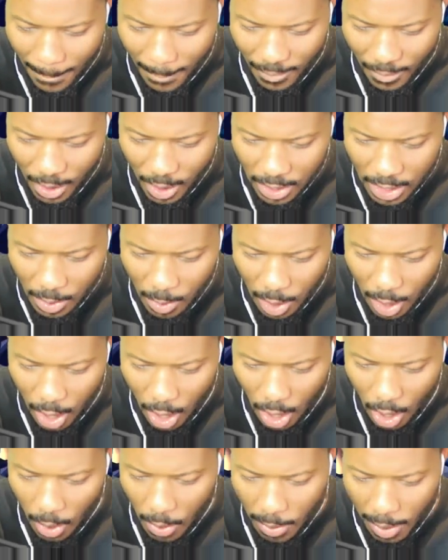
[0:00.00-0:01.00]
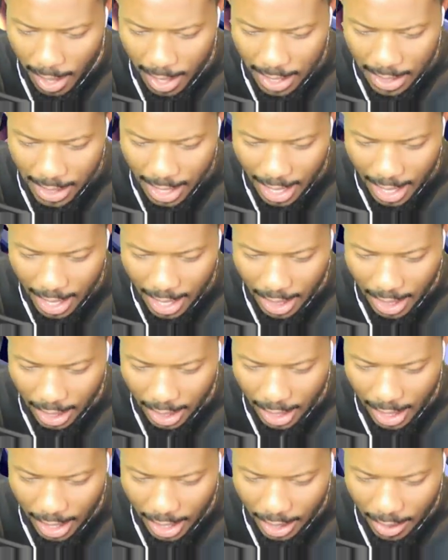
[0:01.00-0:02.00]
Rosa will always, like, get the
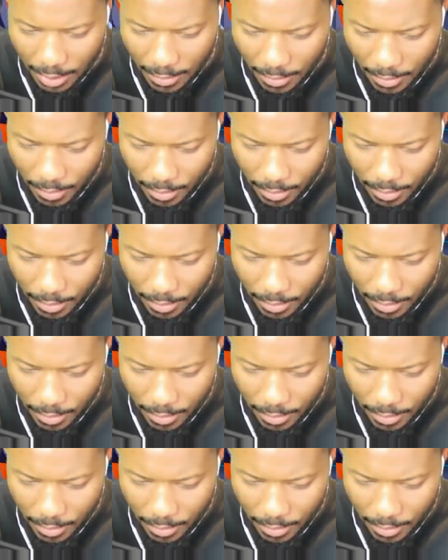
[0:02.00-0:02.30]
lead.